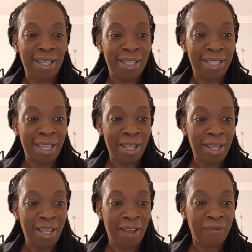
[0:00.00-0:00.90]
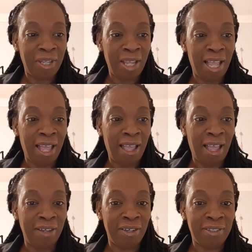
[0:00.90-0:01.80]
Yeah, after you
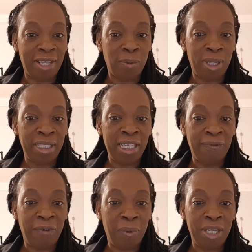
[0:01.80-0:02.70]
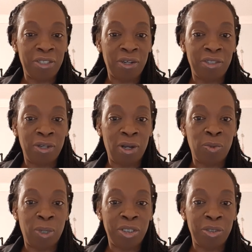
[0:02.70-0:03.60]
understand what influence your
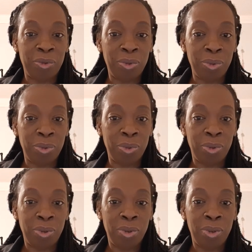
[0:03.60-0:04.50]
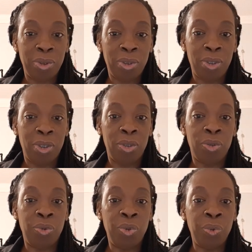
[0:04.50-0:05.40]
thought, what you do.
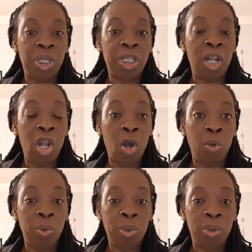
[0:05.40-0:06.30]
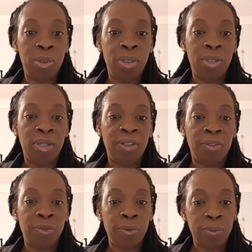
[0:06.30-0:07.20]
You do not allow
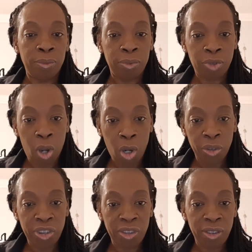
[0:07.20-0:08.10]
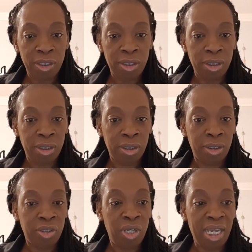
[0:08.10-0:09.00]
thought
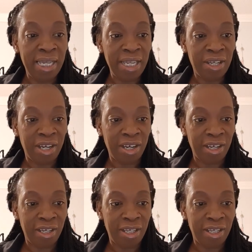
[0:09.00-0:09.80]
to linger.